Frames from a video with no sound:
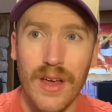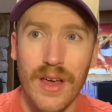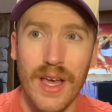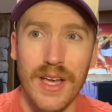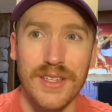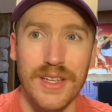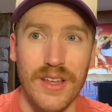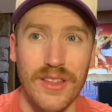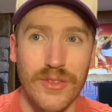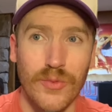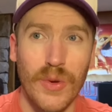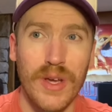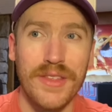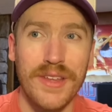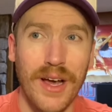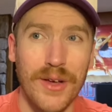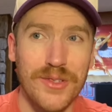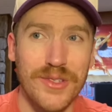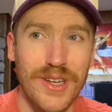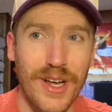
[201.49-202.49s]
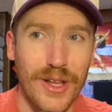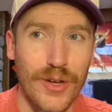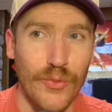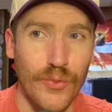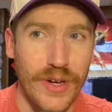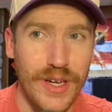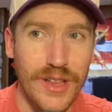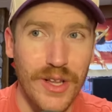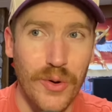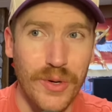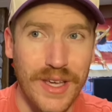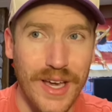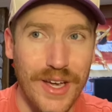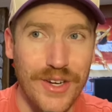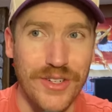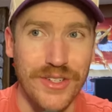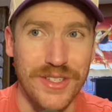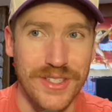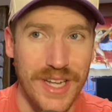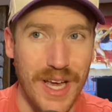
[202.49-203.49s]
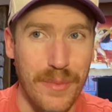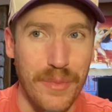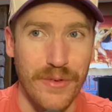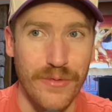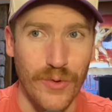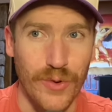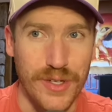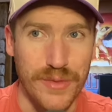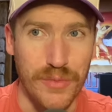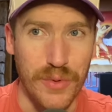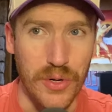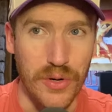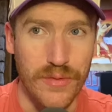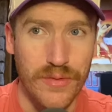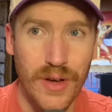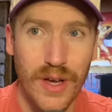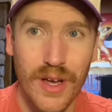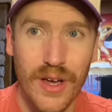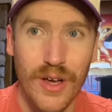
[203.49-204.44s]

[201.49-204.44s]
is a $3,000 relocation stipend for his move.